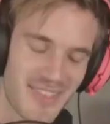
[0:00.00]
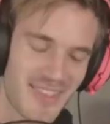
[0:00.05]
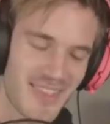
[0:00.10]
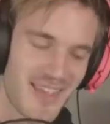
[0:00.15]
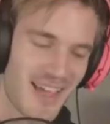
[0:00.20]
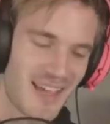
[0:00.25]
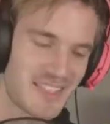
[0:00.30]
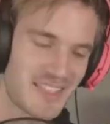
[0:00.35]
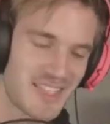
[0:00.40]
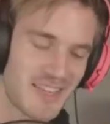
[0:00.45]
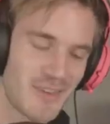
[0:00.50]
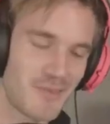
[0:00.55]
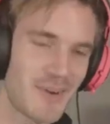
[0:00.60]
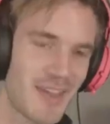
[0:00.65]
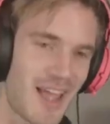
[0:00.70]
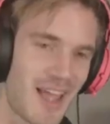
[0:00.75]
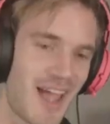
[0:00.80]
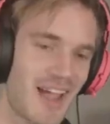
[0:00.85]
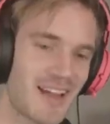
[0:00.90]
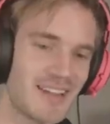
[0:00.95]
Has she
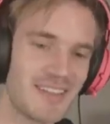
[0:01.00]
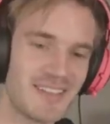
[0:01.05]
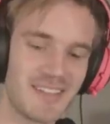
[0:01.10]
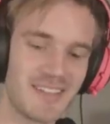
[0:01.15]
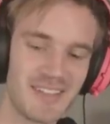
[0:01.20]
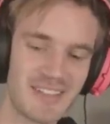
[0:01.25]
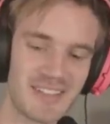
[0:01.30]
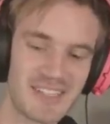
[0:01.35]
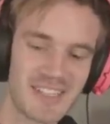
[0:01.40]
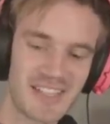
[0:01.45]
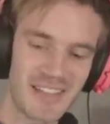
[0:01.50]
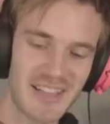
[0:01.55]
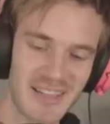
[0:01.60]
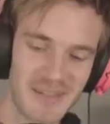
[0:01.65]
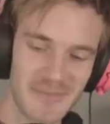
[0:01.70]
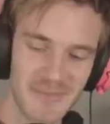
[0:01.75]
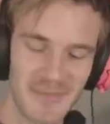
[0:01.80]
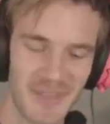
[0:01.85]
reacted to this clip?